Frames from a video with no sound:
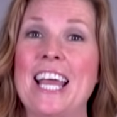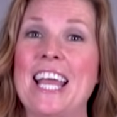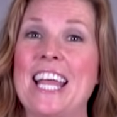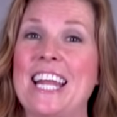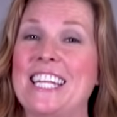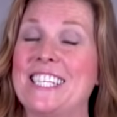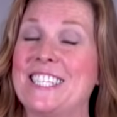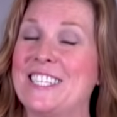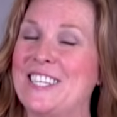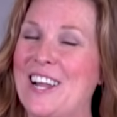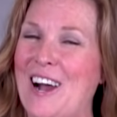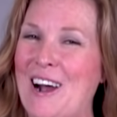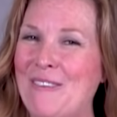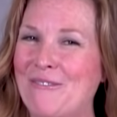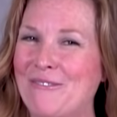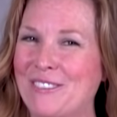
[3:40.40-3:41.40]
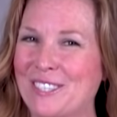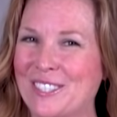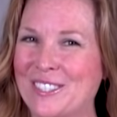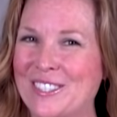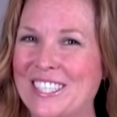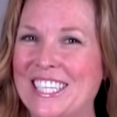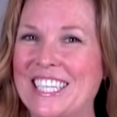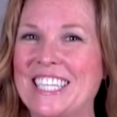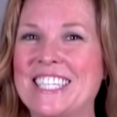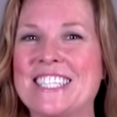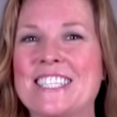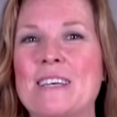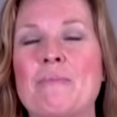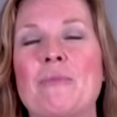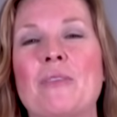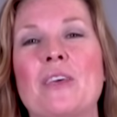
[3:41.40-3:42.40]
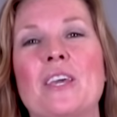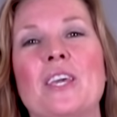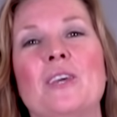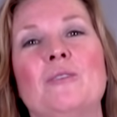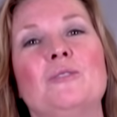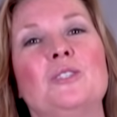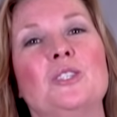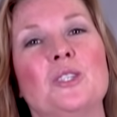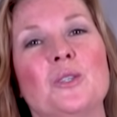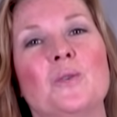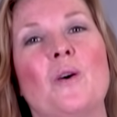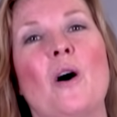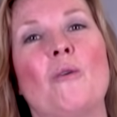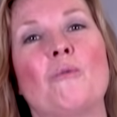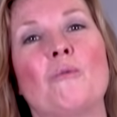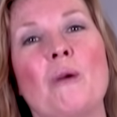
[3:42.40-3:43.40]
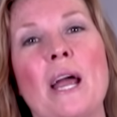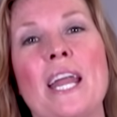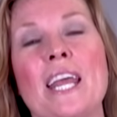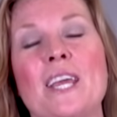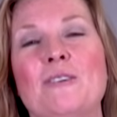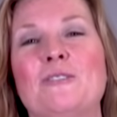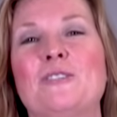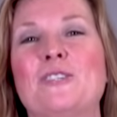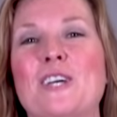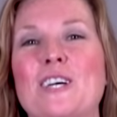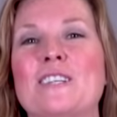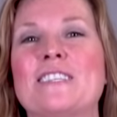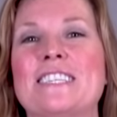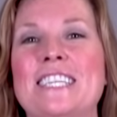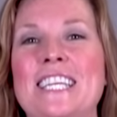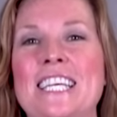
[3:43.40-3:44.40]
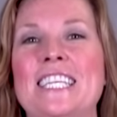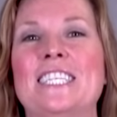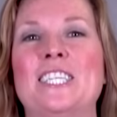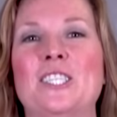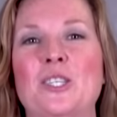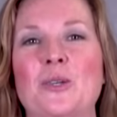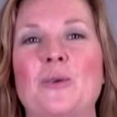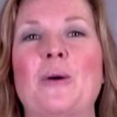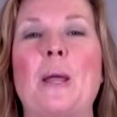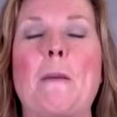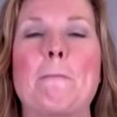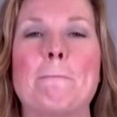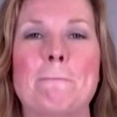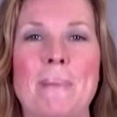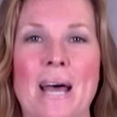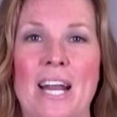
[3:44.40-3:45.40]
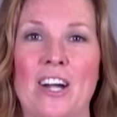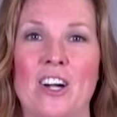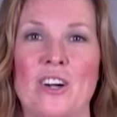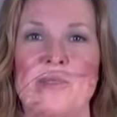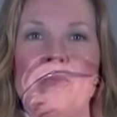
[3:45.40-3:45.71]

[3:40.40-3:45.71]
It is not food, it is something you do already, you just need to do it better.